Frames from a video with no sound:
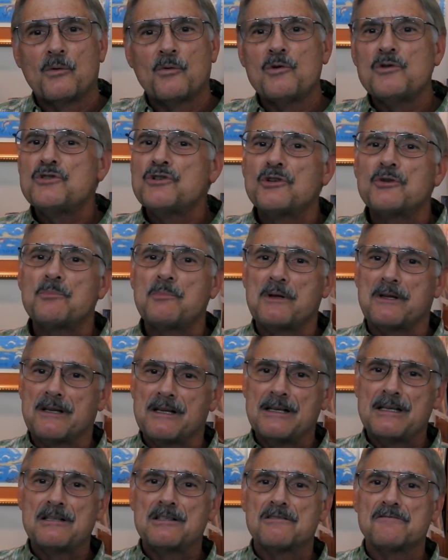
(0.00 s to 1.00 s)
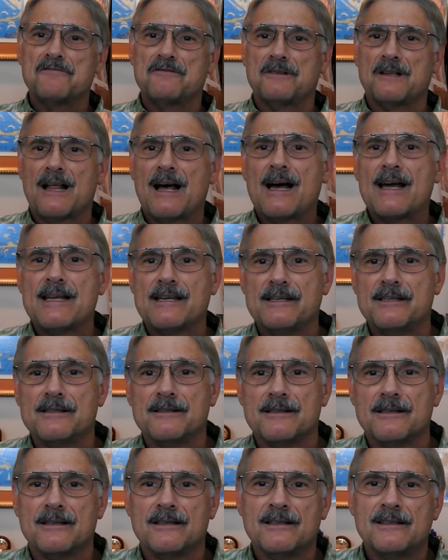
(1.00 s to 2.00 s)
We're just beginning to fly
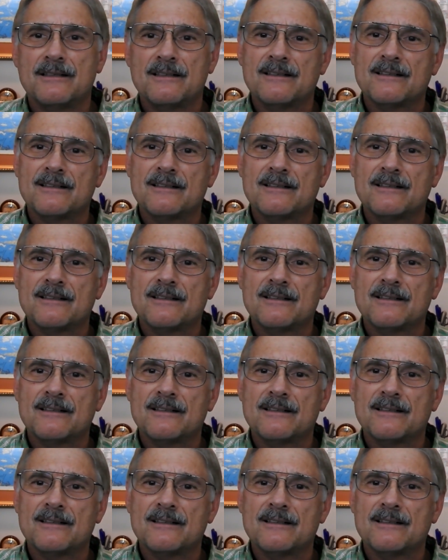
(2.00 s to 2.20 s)
here.